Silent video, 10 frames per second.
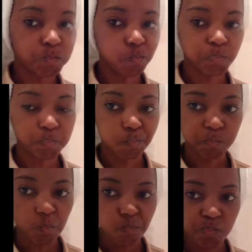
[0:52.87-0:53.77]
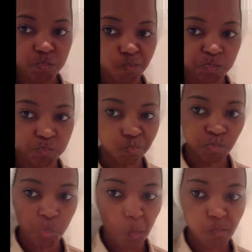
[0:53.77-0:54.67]
clears any bacteria
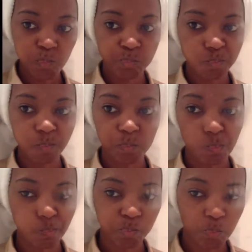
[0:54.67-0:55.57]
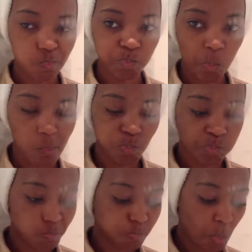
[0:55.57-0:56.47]
or just makes your
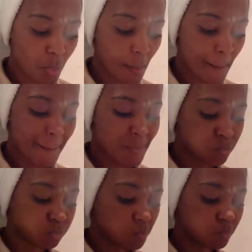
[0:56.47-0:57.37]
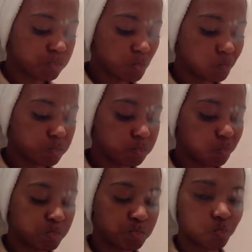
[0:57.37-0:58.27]
mouth de de detoxes,
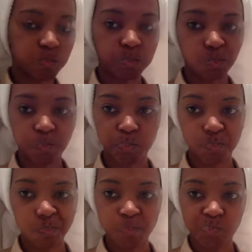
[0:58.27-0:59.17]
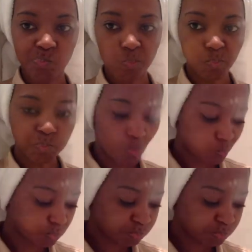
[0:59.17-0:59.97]
well, detoxes um, the